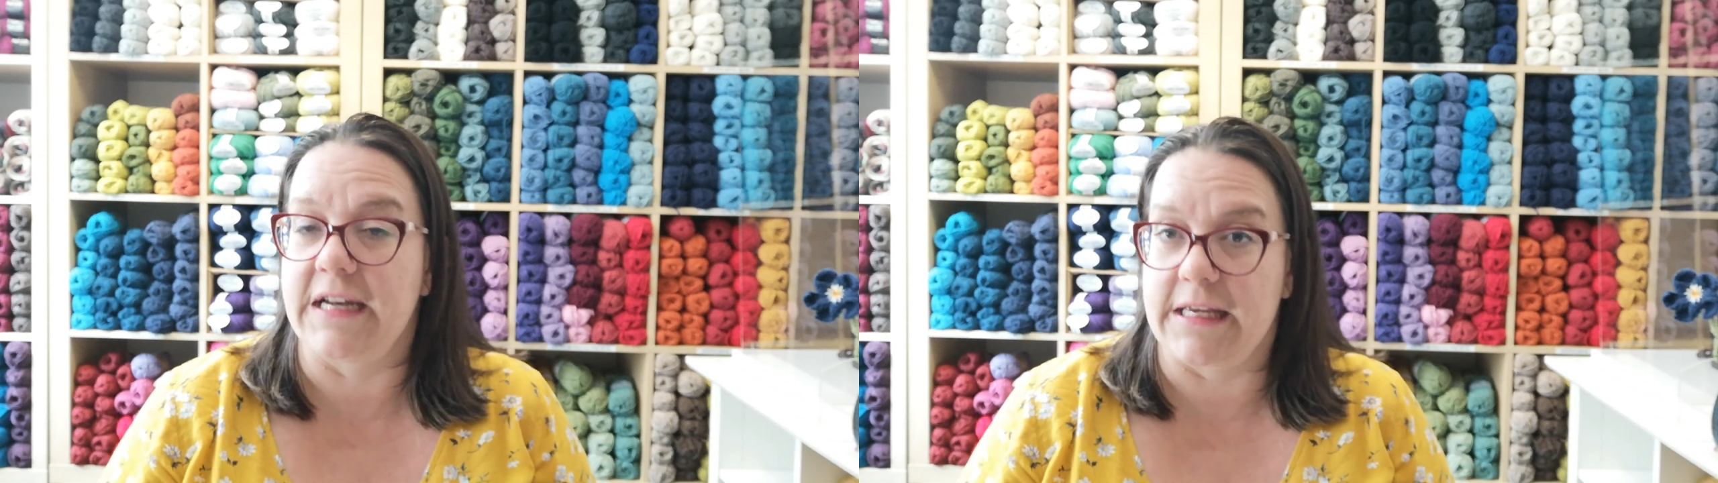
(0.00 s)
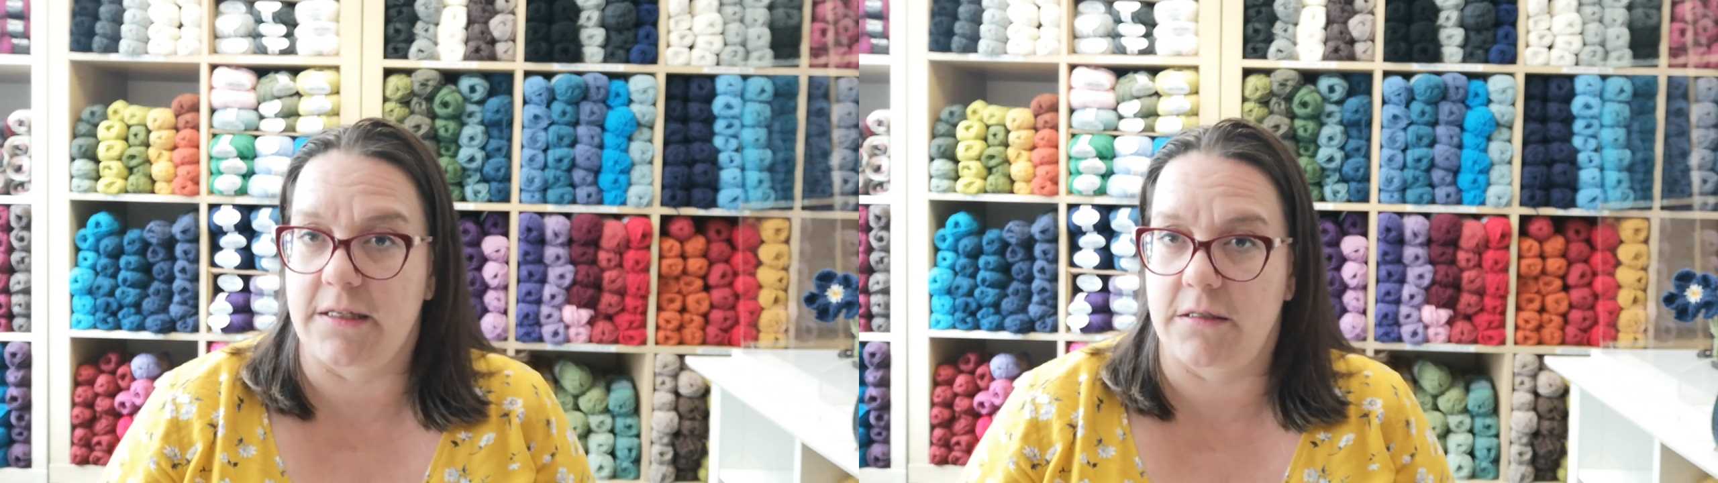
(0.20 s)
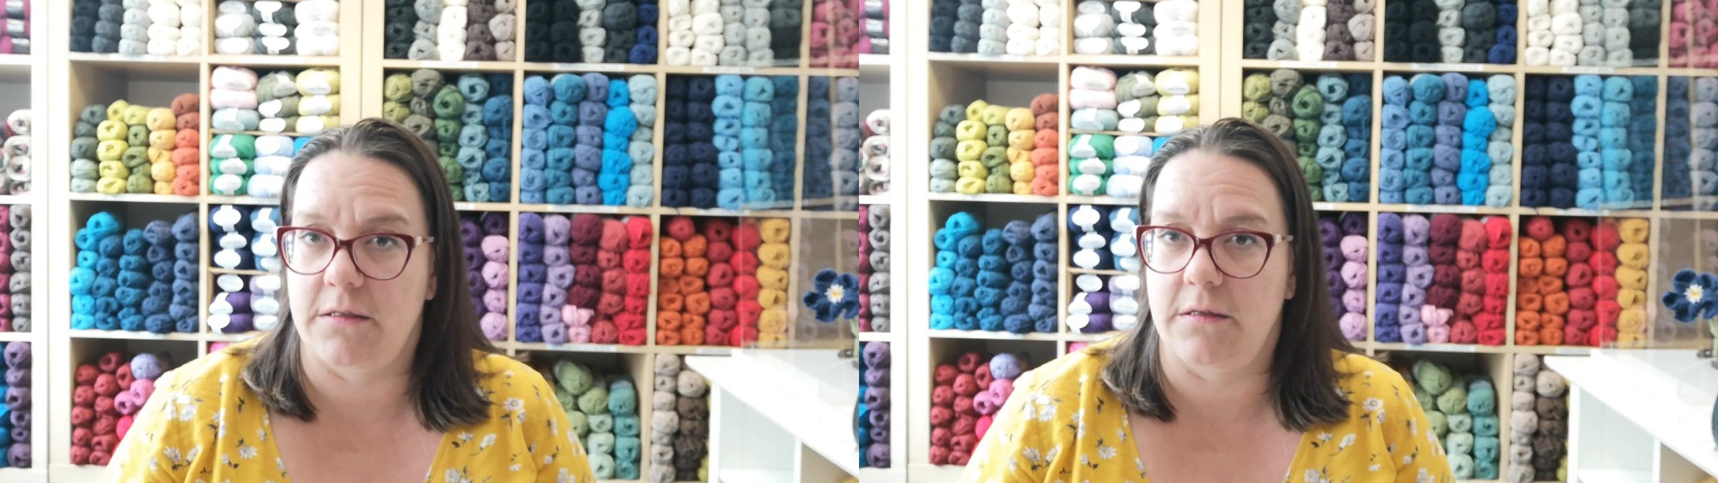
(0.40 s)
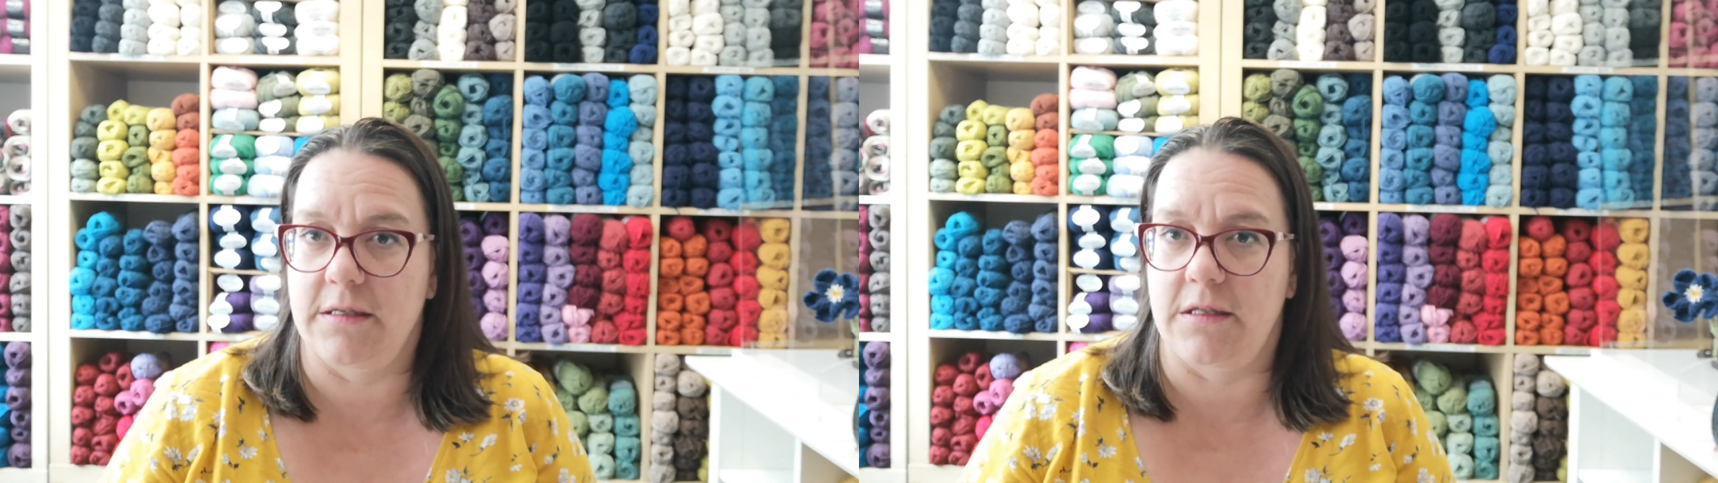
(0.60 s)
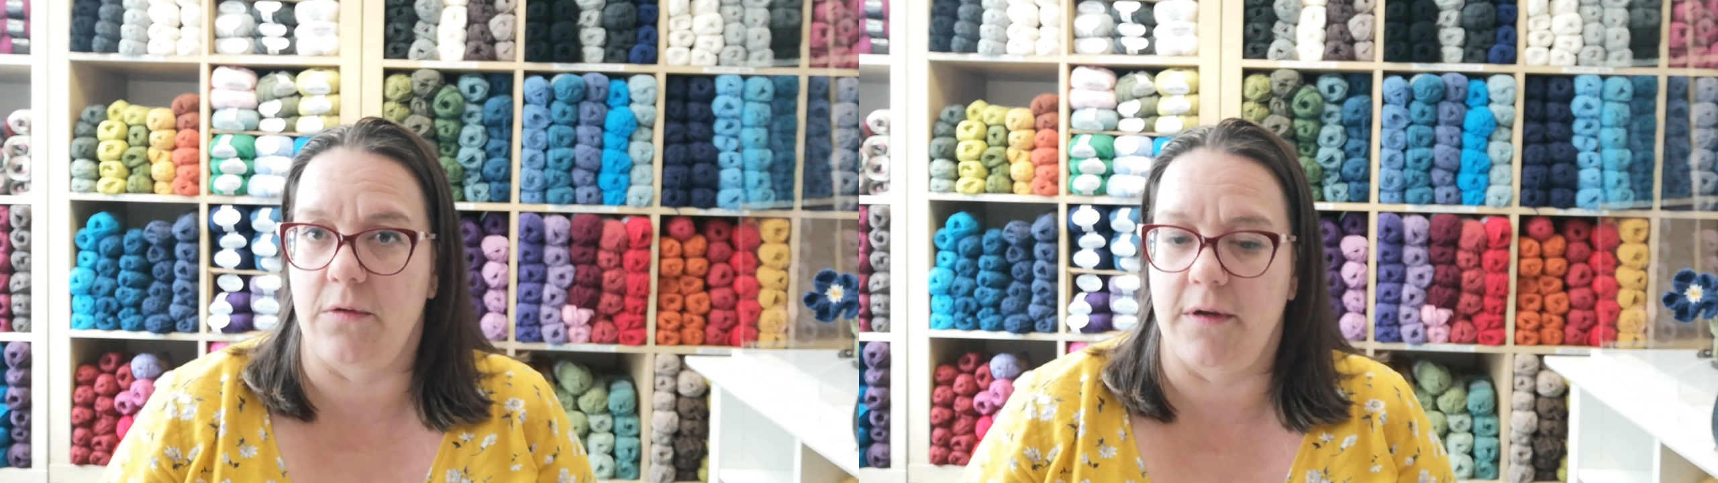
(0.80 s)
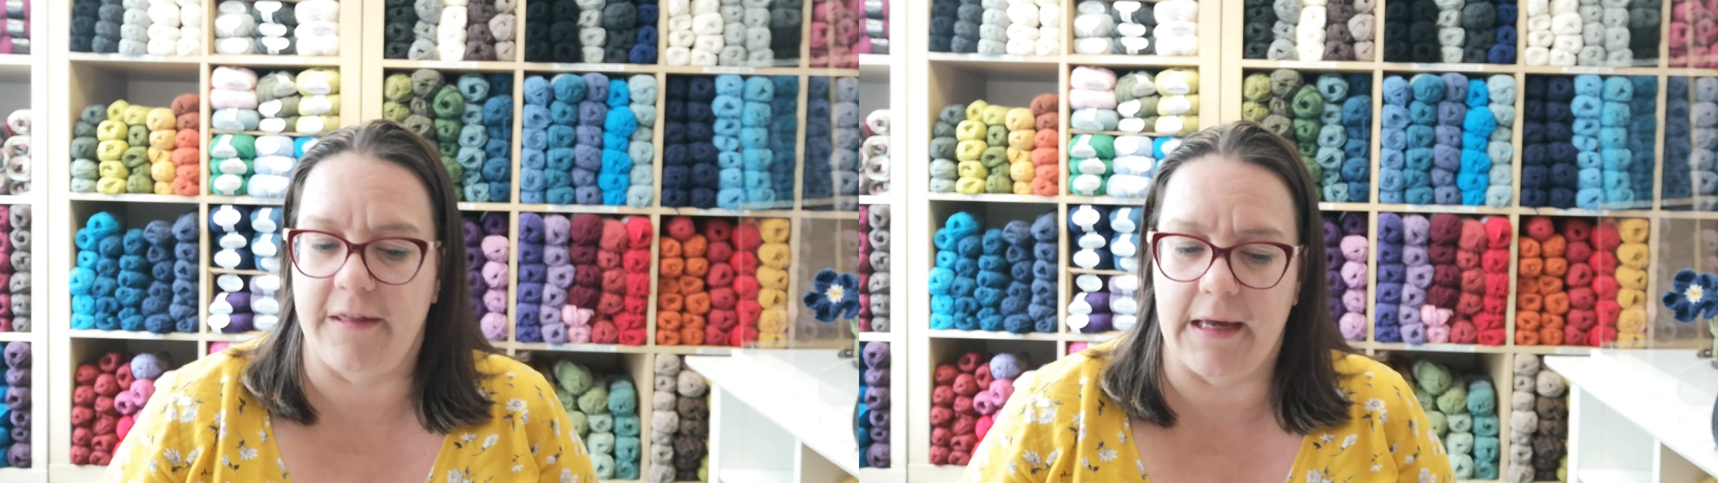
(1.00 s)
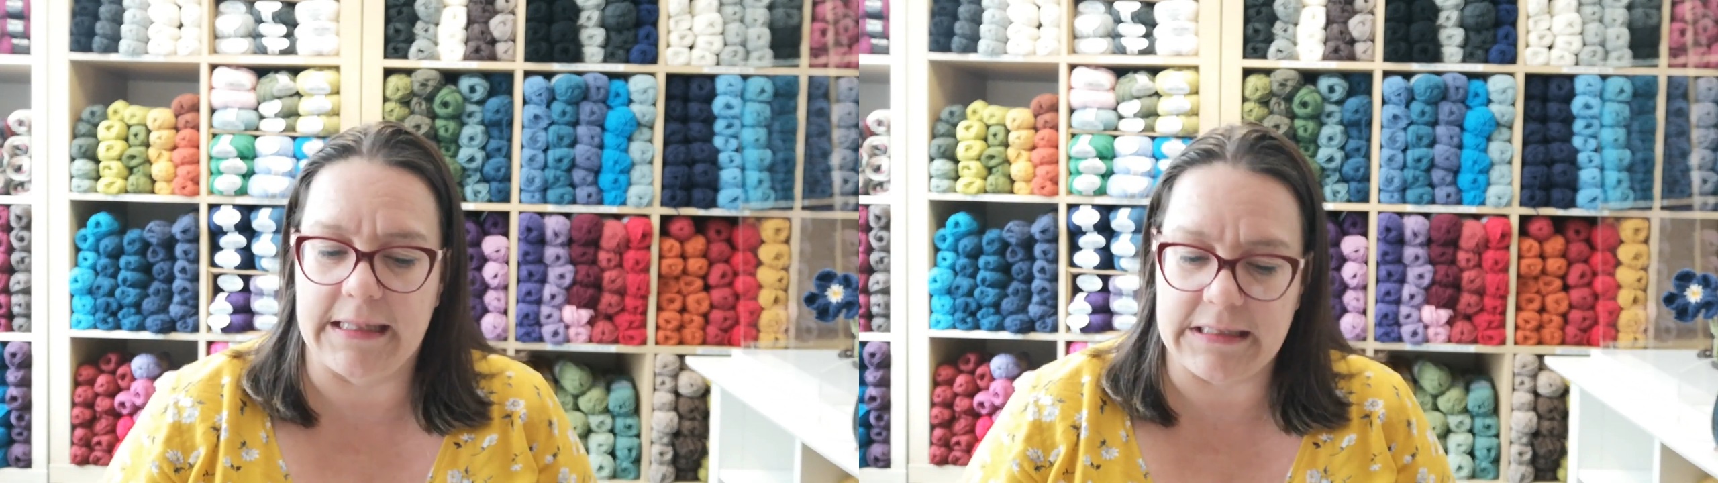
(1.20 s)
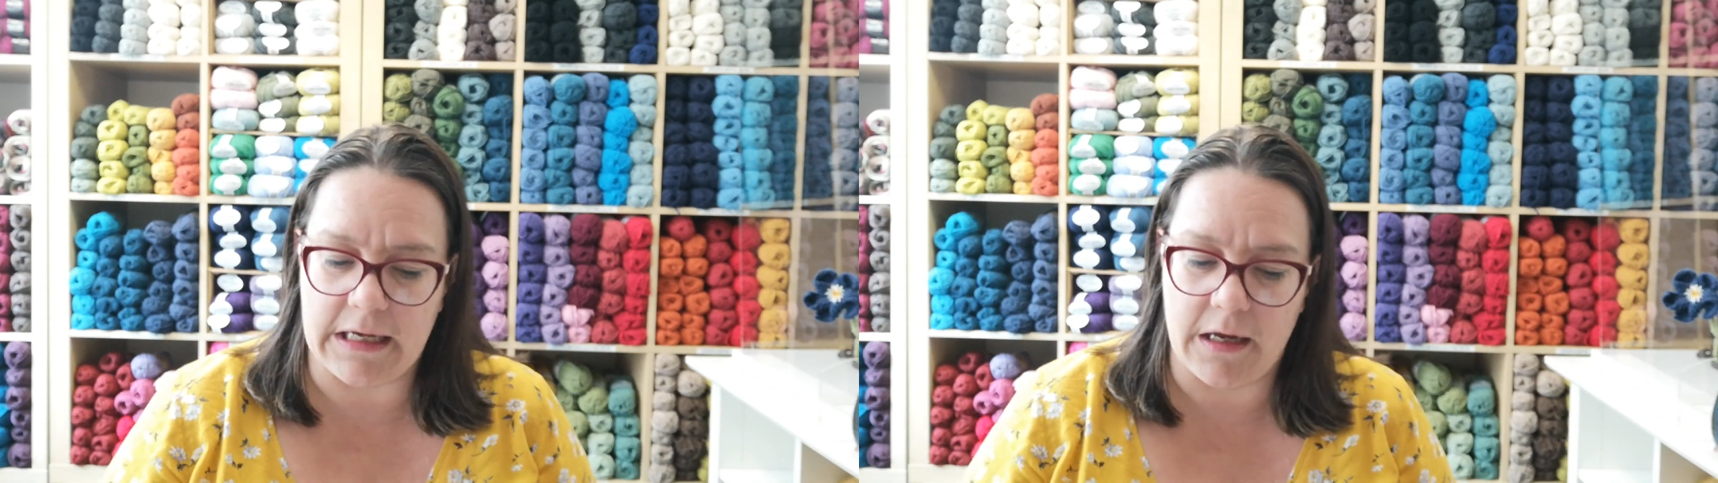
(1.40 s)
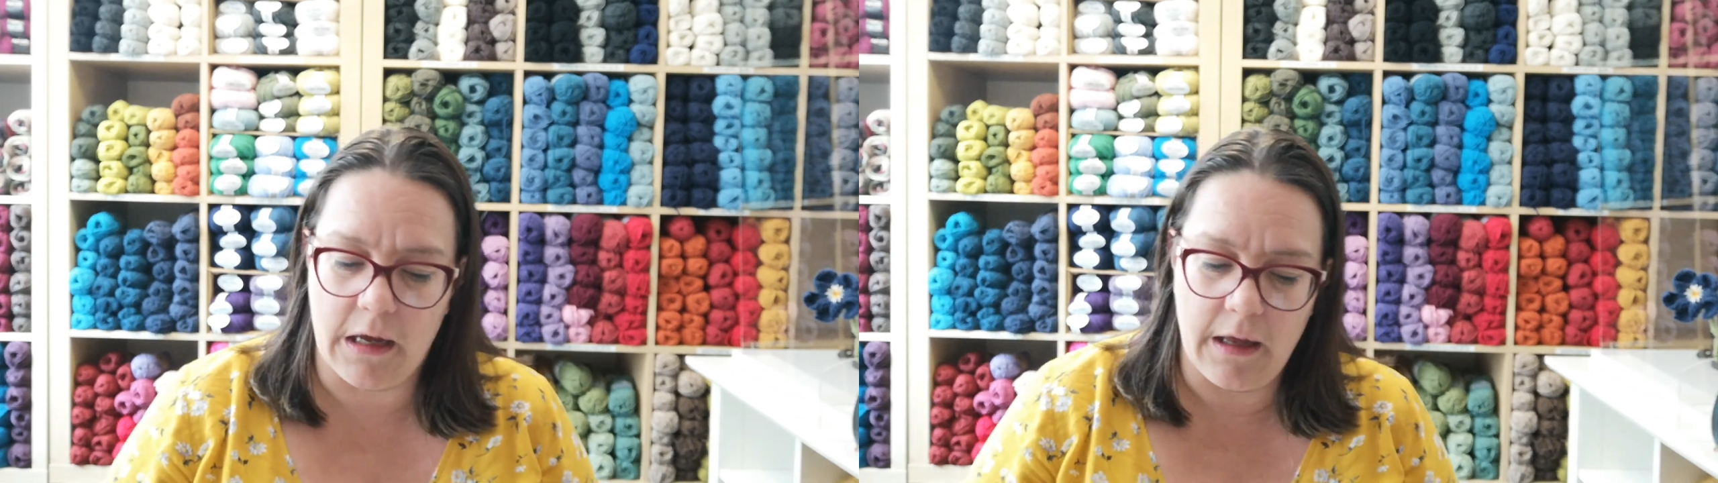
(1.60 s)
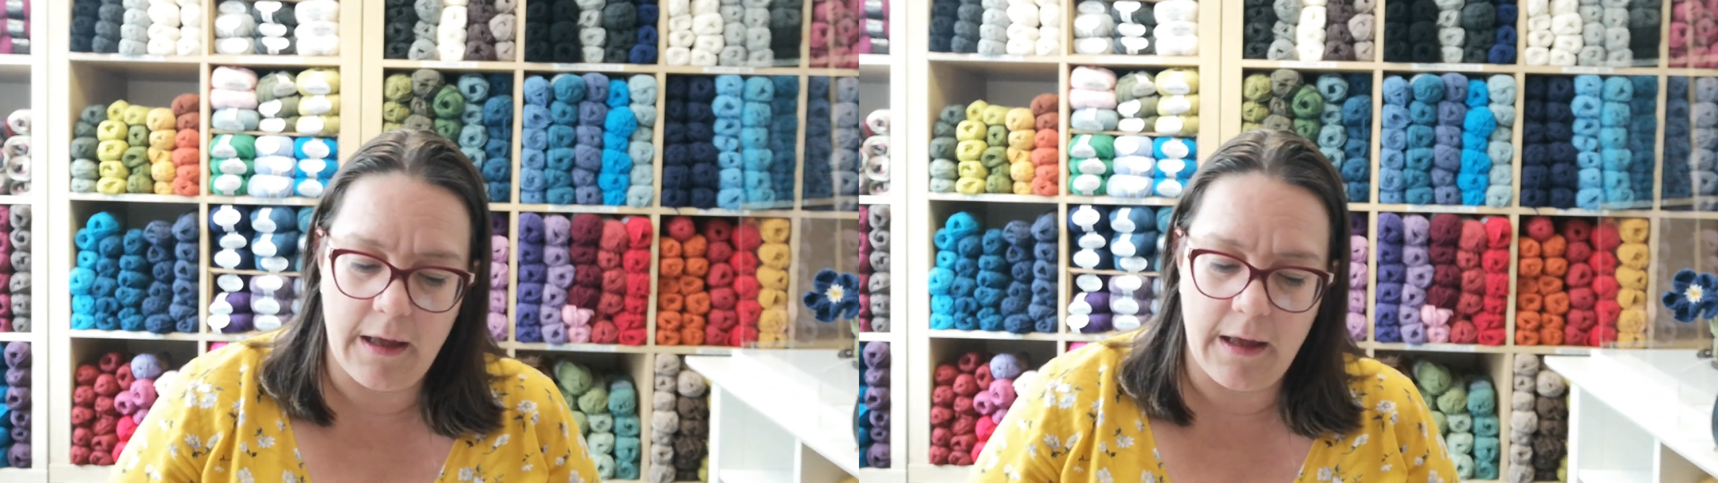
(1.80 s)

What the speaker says: lace. That's the only thing I'd say.